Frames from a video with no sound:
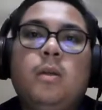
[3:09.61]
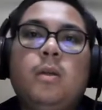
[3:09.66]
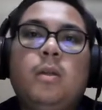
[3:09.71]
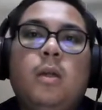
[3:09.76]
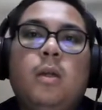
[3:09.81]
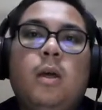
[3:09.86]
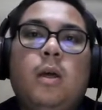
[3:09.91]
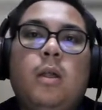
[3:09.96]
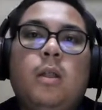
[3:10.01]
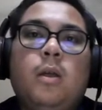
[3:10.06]

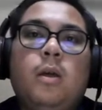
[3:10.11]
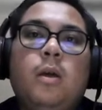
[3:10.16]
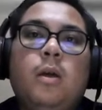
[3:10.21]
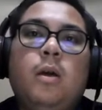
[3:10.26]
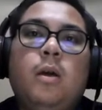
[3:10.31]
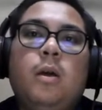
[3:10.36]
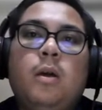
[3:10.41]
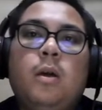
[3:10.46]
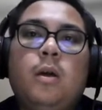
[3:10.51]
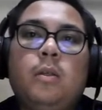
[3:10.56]

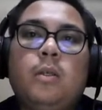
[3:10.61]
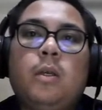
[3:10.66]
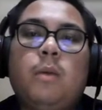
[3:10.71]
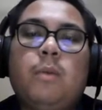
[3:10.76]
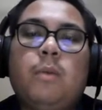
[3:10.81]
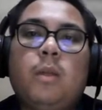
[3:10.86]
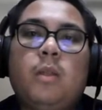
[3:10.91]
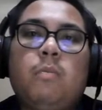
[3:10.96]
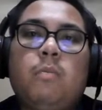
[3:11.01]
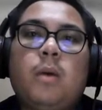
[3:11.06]
The
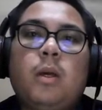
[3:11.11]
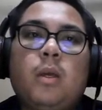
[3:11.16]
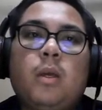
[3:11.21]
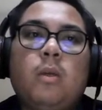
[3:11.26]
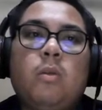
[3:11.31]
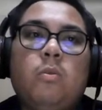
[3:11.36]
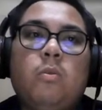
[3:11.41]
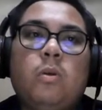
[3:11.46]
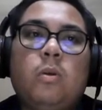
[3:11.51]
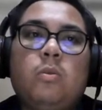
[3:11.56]
Japanese
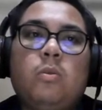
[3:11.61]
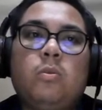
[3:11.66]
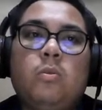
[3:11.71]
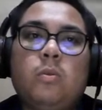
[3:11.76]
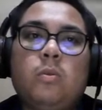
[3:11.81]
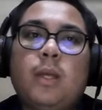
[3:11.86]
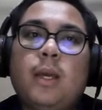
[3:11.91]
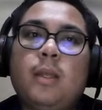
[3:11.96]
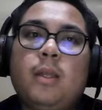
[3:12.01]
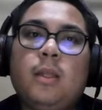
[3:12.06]
market was too
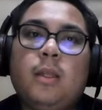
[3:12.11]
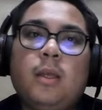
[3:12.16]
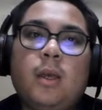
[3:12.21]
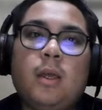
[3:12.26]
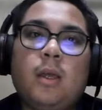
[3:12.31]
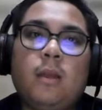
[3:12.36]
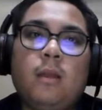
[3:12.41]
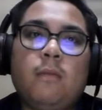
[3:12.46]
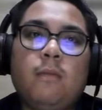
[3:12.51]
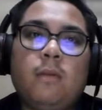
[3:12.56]
tiny
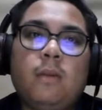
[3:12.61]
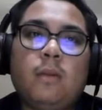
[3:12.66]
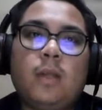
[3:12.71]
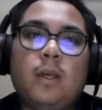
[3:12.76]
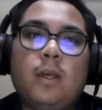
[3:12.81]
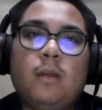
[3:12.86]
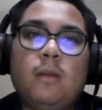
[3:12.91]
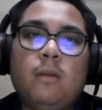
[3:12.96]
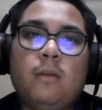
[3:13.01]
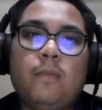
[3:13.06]
and
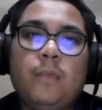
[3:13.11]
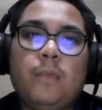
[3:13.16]
diversified.